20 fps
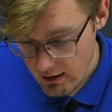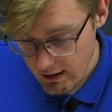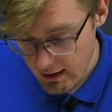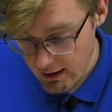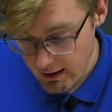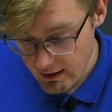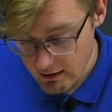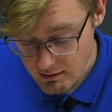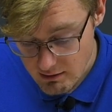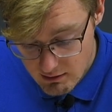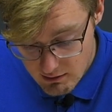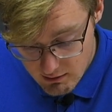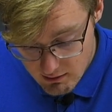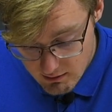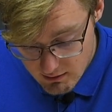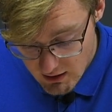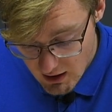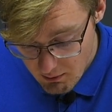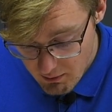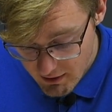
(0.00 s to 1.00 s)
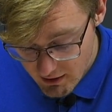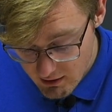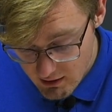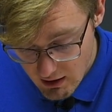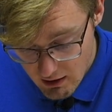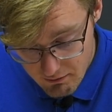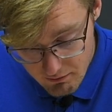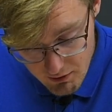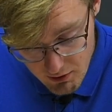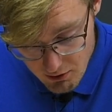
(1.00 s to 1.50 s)
And now we can
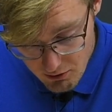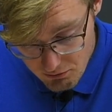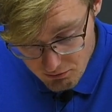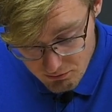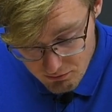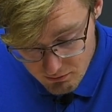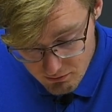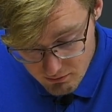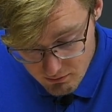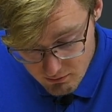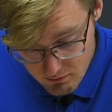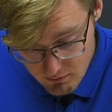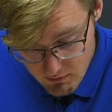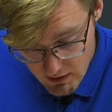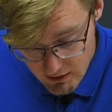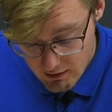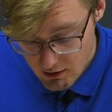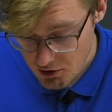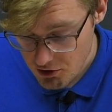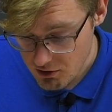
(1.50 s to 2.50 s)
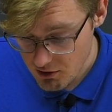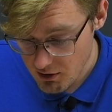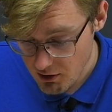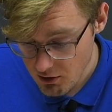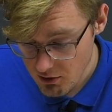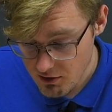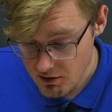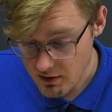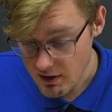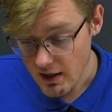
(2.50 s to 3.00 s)
light you and actually
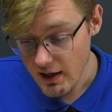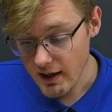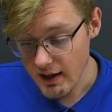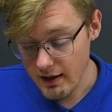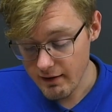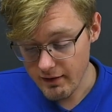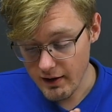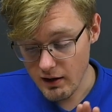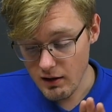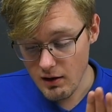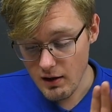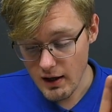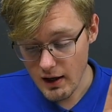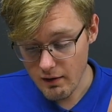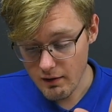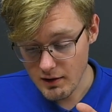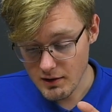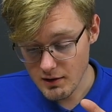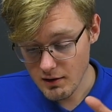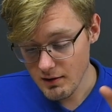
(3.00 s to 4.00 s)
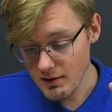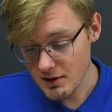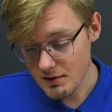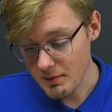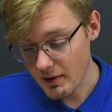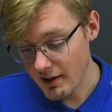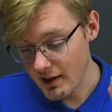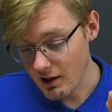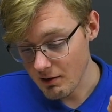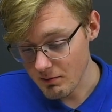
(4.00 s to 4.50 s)
use it. Hey Val, how you doing? It's
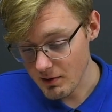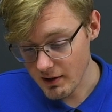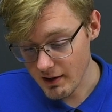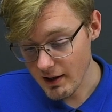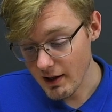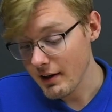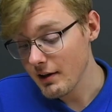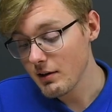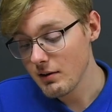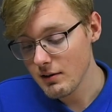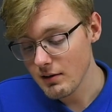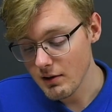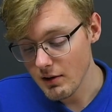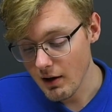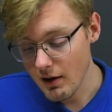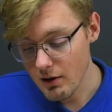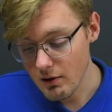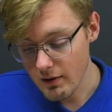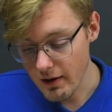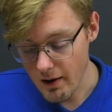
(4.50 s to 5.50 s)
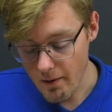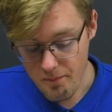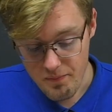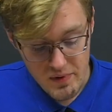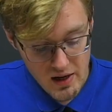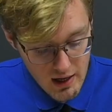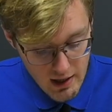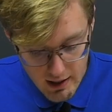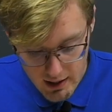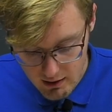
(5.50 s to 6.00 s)
my camera guy, you know him.
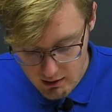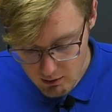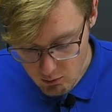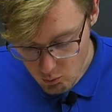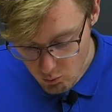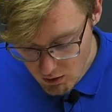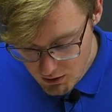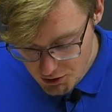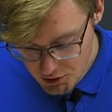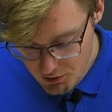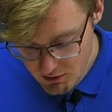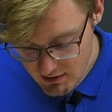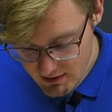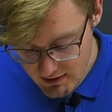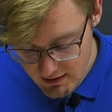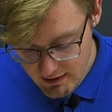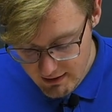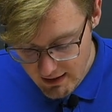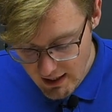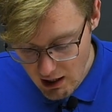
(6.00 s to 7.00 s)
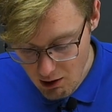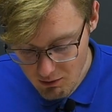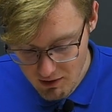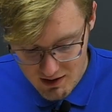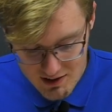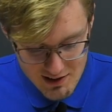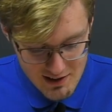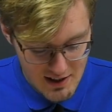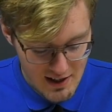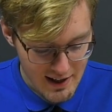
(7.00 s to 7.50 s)
And what you see now
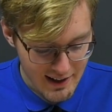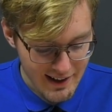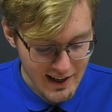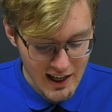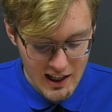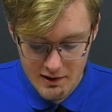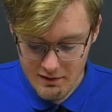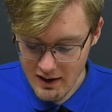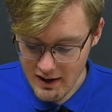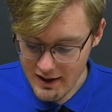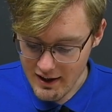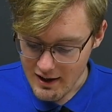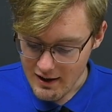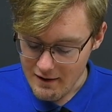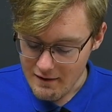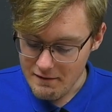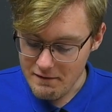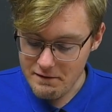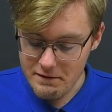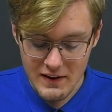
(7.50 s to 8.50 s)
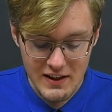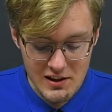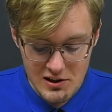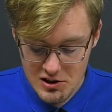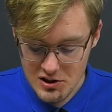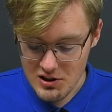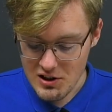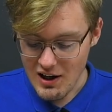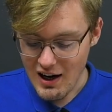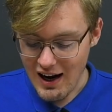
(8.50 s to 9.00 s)
is kind of a
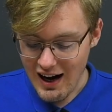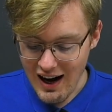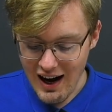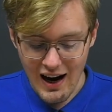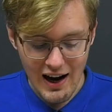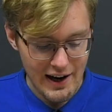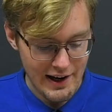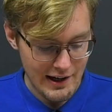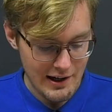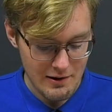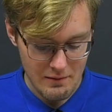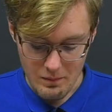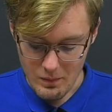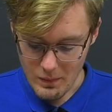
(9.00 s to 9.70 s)
fish eye,